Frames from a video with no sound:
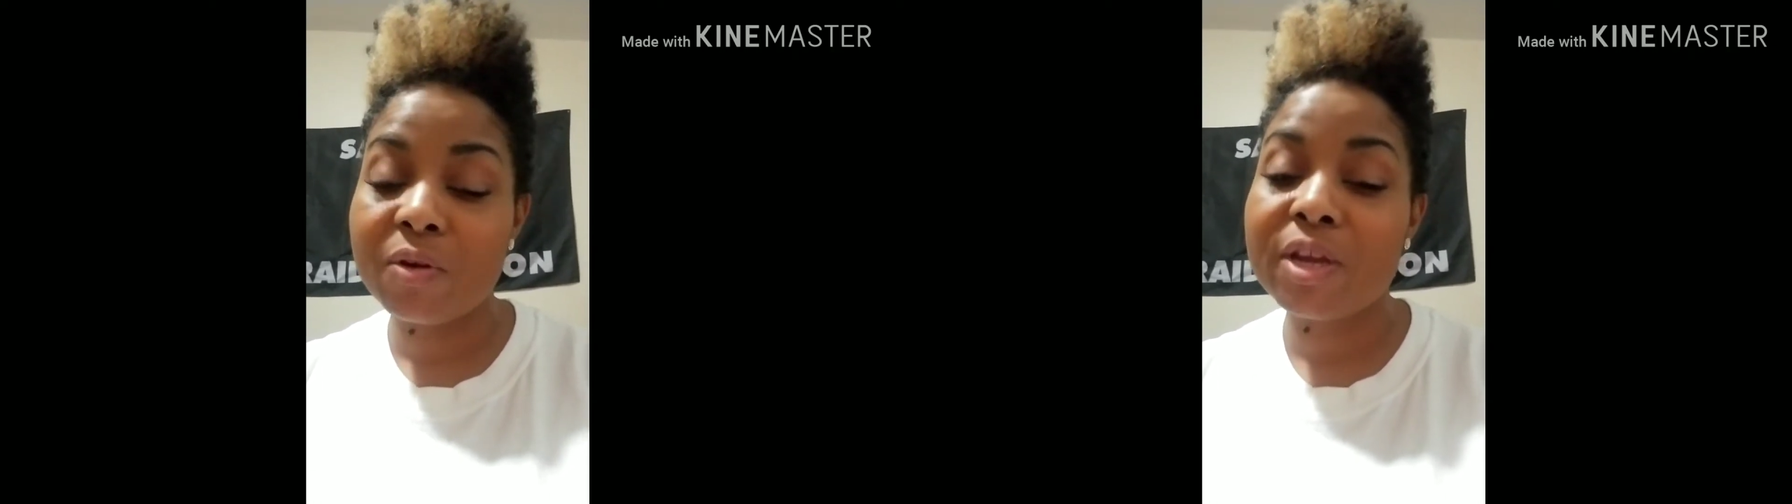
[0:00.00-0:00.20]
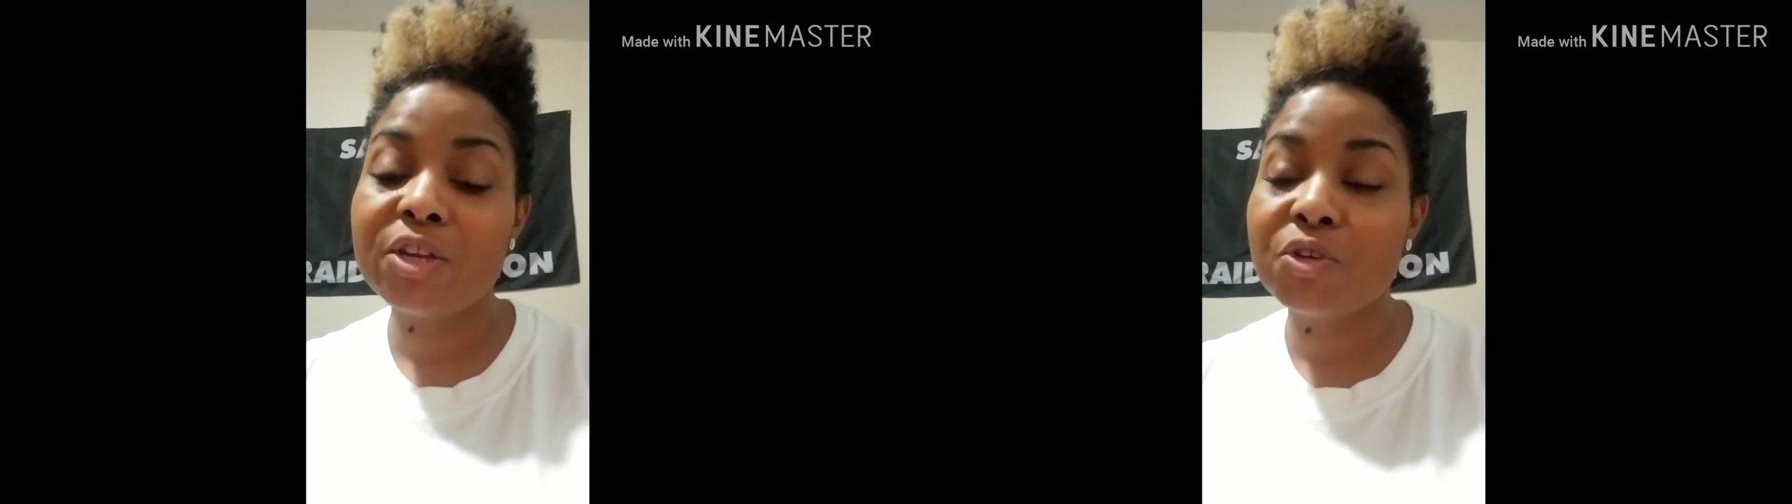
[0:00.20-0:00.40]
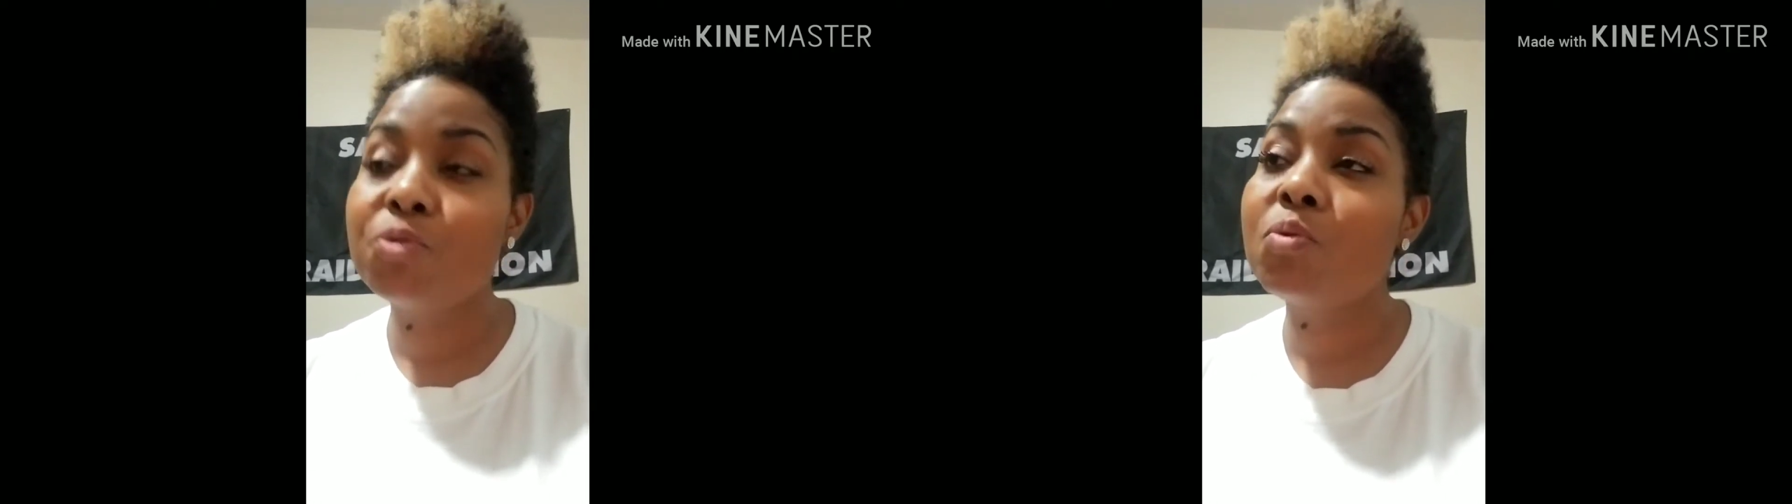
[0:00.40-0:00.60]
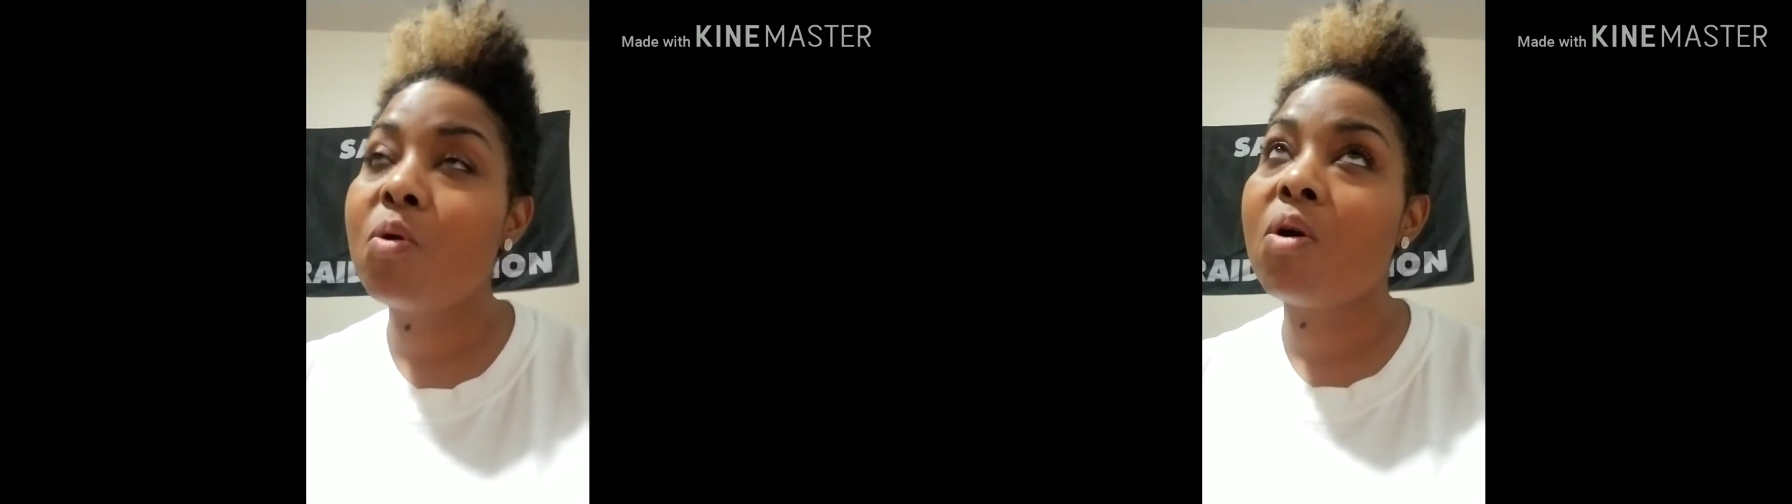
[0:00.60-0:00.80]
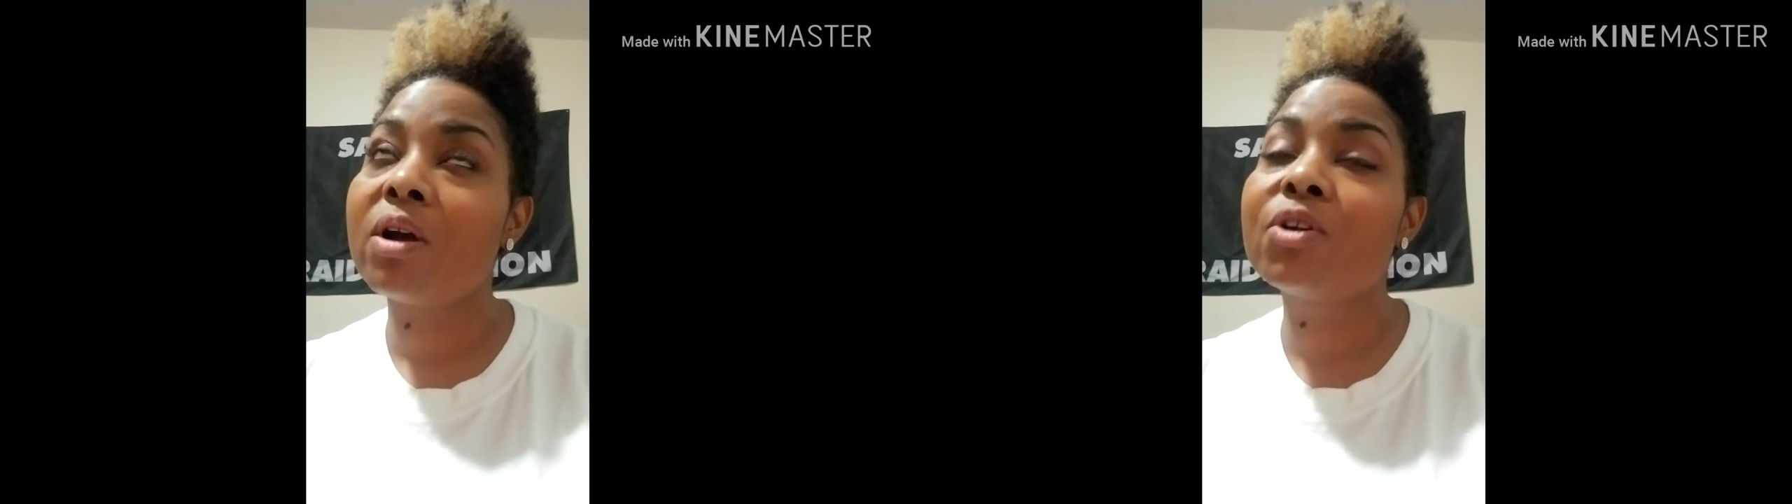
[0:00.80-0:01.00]
and you
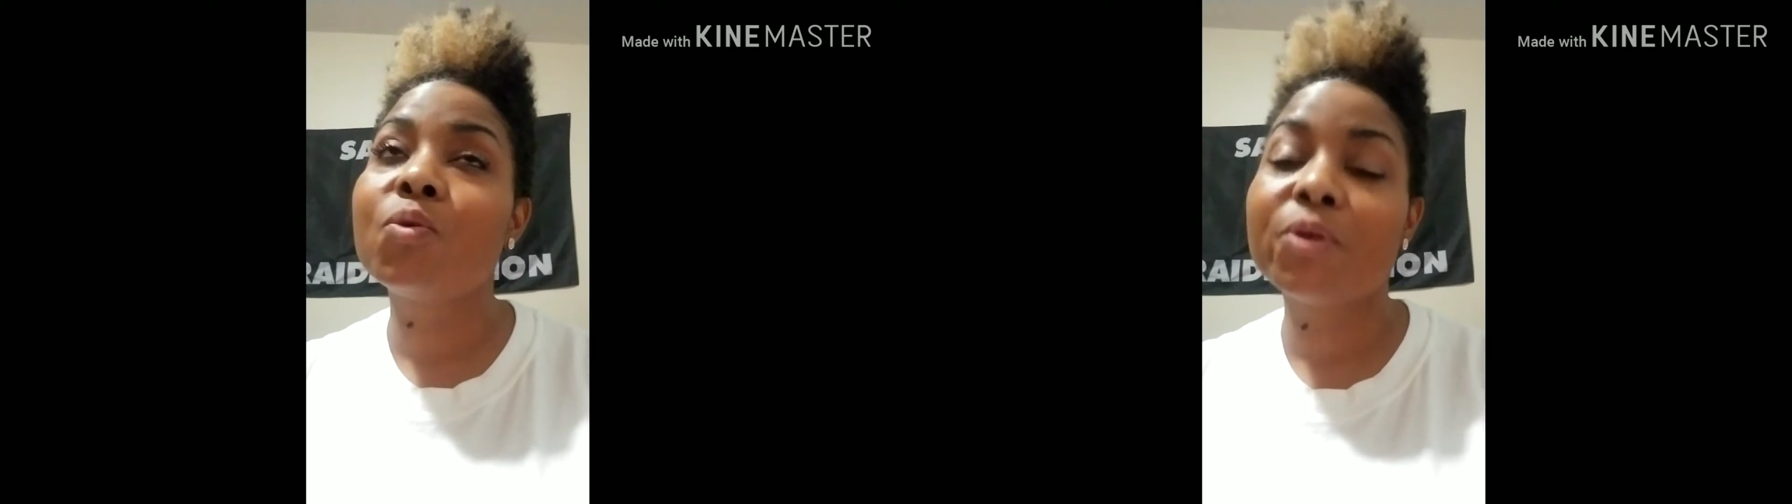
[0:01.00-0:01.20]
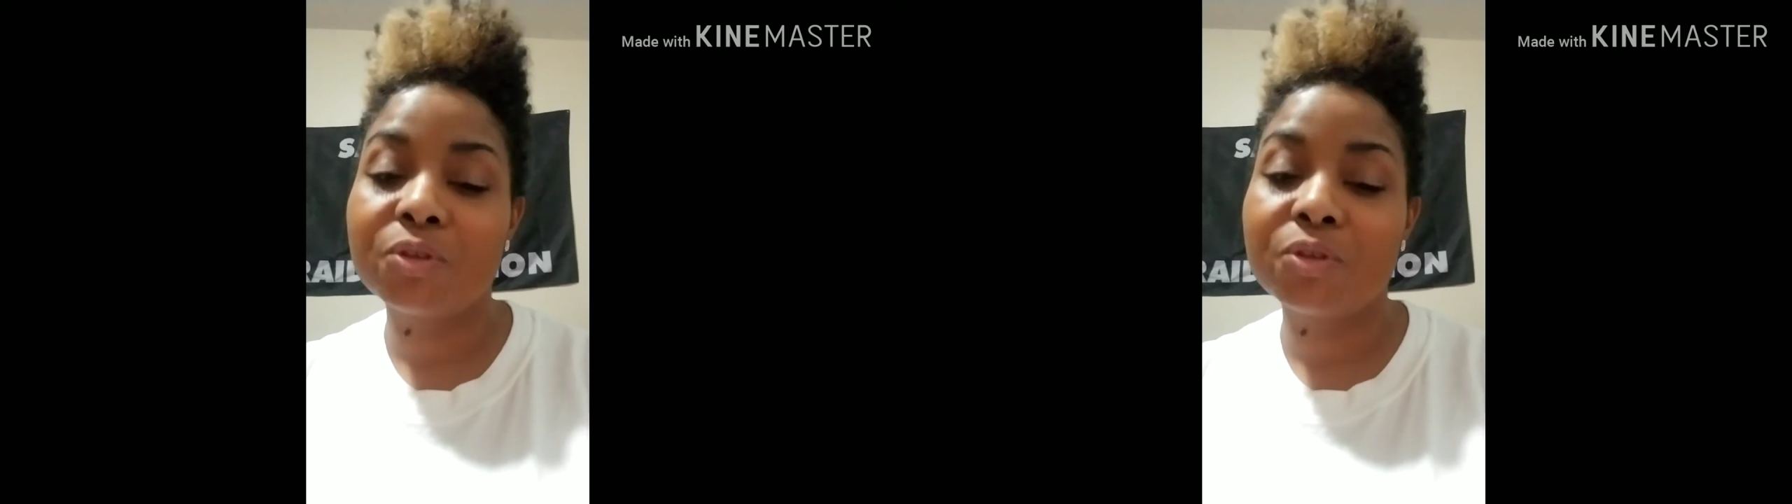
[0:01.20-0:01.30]
are going